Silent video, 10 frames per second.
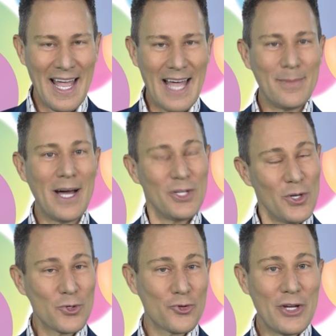How might
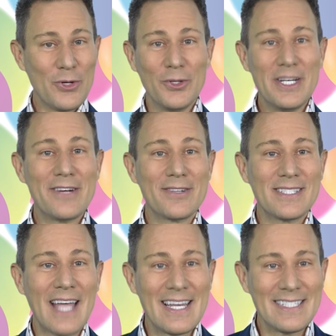you treat your
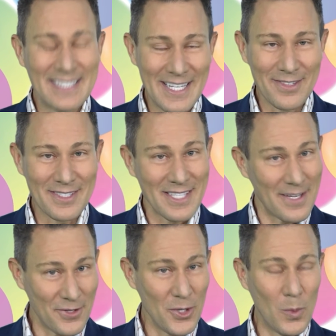nearest and dearest
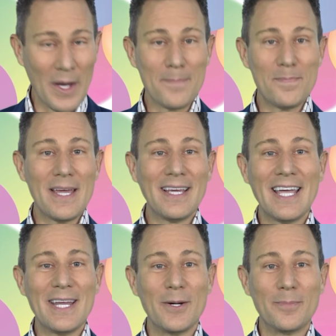if you won a big
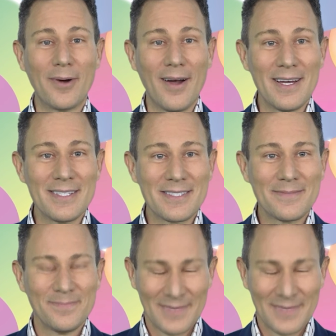Keno prize?